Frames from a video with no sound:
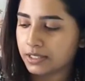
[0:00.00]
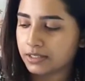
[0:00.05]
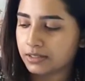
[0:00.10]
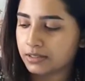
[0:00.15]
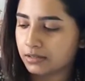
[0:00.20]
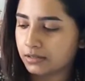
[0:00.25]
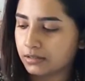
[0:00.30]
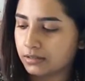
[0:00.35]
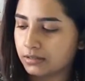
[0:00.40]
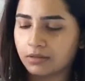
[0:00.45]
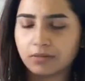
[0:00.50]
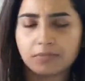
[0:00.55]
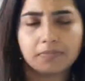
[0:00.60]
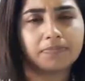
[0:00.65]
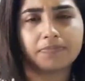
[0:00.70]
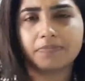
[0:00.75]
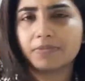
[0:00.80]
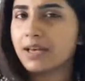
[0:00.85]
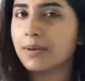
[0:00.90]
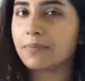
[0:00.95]
but
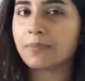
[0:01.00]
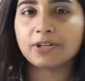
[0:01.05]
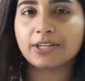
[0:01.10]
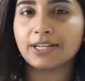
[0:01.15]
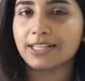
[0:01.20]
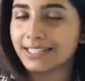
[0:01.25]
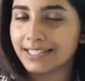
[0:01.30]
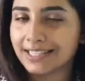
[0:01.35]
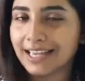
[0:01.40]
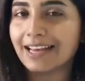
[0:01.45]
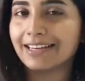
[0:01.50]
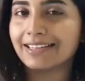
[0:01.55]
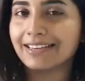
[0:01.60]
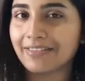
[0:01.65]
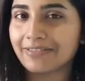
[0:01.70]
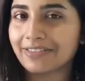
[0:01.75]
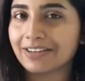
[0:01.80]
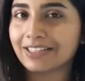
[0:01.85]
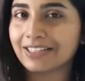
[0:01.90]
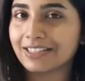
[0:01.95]
some hotels can
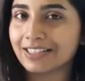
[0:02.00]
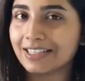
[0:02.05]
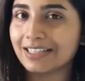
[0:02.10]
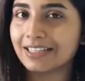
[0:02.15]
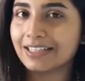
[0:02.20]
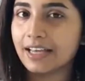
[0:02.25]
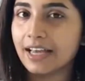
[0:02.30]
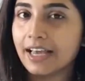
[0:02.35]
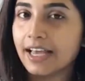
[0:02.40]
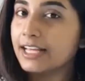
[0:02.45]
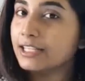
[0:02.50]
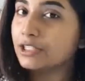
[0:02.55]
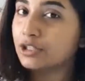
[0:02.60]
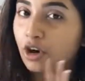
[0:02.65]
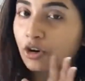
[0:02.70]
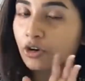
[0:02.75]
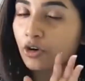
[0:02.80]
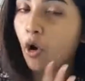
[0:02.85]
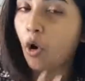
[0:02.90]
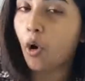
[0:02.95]
definitely, it's
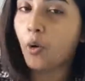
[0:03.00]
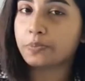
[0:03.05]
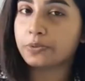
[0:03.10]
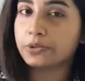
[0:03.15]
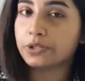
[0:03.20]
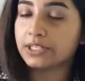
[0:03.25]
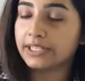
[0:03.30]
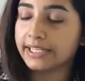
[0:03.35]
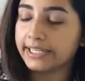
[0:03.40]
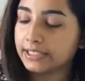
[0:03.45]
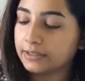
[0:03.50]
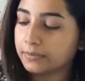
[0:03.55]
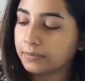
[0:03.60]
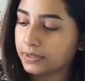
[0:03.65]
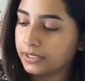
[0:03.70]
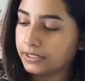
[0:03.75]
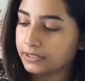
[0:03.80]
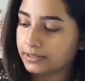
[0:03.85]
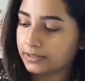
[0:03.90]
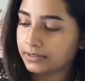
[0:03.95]
not obsolete,
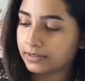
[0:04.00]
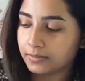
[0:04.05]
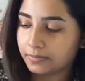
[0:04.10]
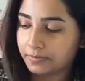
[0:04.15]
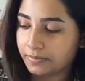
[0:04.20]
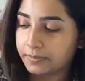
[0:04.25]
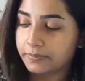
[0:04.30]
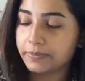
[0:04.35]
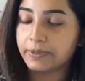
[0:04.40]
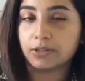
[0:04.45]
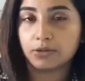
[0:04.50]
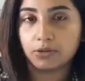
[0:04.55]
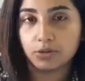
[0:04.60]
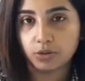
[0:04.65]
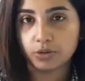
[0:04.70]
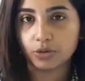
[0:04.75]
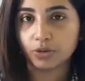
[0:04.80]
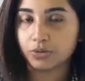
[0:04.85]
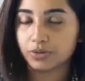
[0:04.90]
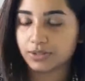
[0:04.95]
but people
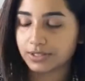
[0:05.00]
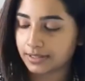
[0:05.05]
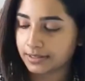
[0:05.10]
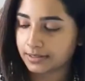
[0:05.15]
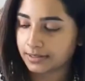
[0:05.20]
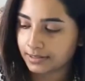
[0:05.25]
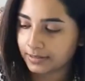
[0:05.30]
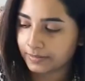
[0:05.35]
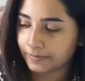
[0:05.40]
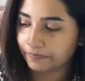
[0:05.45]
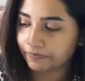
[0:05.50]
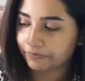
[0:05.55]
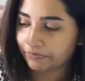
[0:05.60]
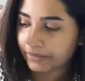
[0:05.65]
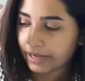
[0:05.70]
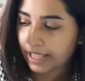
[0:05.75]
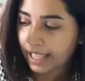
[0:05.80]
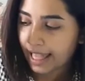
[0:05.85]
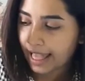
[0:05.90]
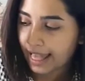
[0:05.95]
do use this.
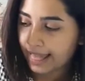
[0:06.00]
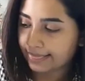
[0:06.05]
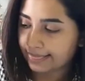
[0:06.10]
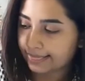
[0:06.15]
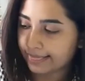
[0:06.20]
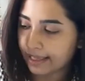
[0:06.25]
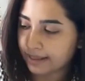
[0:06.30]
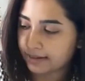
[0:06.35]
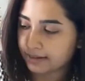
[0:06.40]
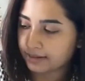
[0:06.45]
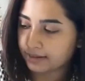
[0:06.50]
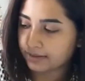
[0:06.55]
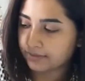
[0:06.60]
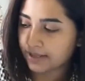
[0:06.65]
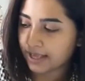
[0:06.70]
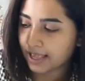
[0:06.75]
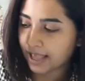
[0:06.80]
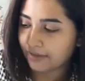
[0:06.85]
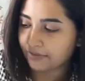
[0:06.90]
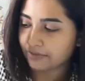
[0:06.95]
And then
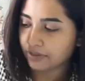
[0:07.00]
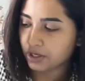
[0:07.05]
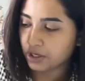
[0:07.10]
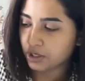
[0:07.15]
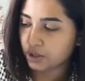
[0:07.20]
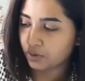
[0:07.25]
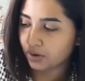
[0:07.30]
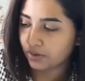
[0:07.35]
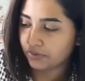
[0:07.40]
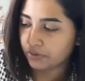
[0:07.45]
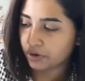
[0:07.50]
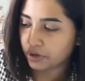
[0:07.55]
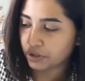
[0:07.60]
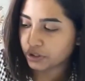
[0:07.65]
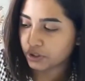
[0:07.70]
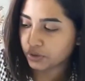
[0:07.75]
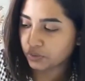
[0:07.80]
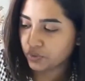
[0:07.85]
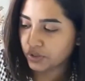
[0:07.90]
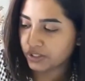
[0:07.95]
we have the newer
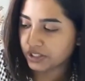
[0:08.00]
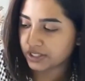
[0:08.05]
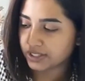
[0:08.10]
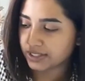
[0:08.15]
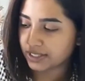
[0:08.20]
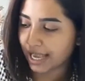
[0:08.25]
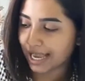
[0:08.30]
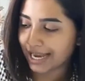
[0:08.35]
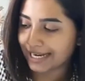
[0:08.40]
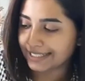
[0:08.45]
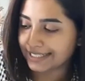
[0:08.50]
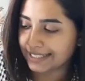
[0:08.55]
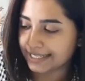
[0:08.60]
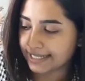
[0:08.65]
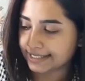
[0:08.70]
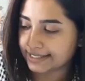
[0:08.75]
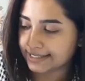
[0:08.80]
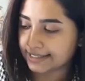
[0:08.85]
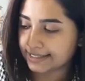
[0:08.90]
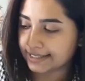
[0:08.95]
version, which is
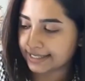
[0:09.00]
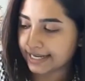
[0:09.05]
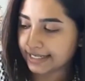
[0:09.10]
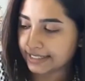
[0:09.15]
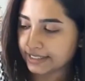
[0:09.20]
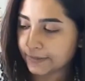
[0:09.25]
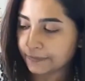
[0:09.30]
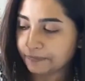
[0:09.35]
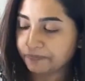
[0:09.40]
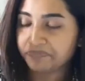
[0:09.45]
IDSnet.